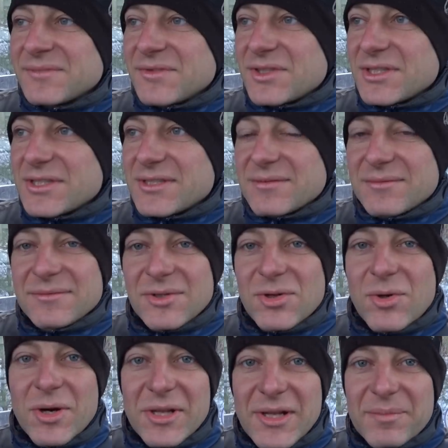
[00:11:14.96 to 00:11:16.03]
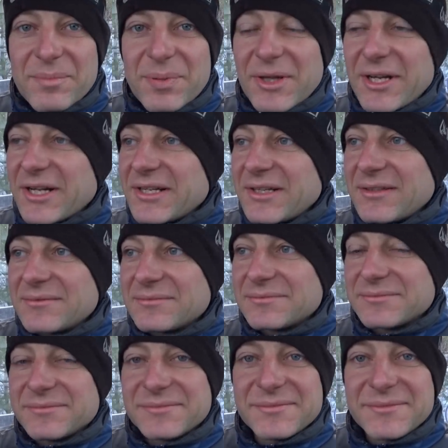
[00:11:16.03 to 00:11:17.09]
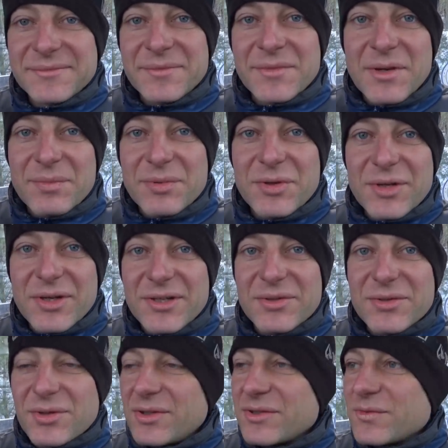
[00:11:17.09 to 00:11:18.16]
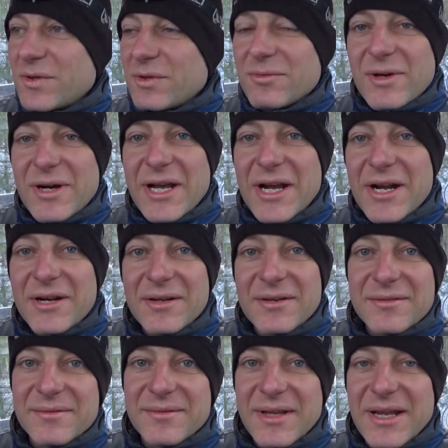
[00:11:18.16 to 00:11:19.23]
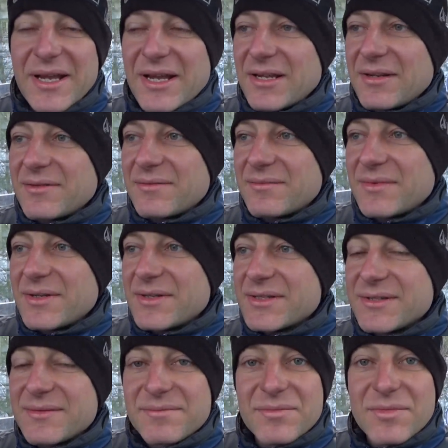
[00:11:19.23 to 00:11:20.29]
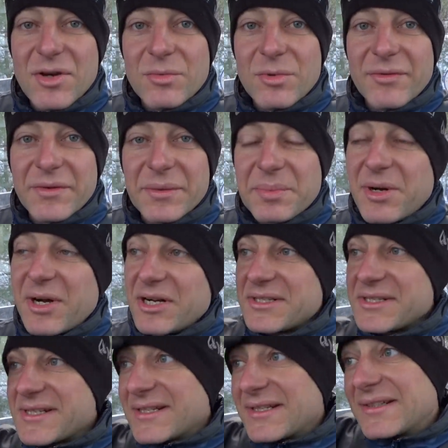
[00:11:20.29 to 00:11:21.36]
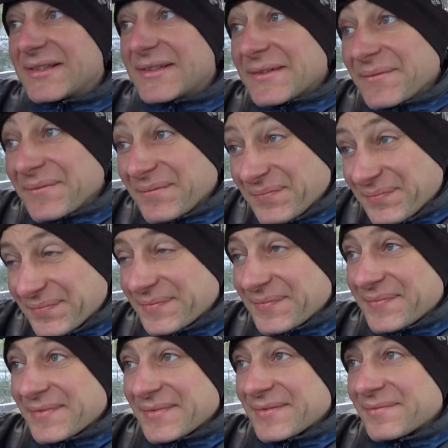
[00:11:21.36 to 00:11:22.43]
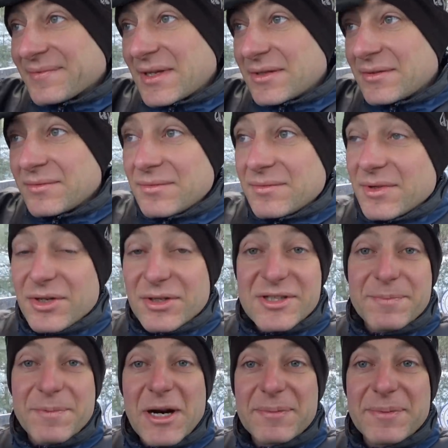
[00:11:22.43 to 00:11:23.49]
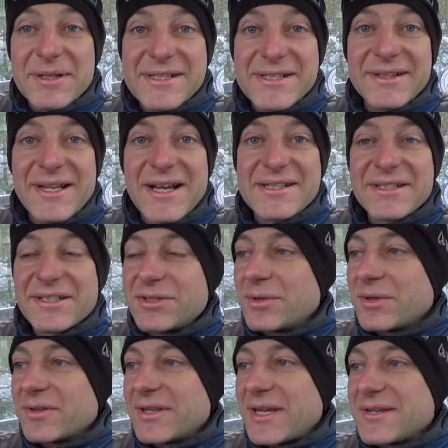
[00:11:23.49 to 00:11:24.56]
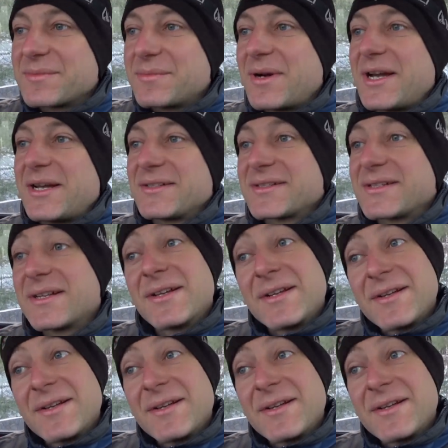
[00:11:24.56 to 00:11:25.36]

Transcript: just coil unplug, computer controls one wire, and there's no moving parts and your spark plugs can last like 200,000 miles.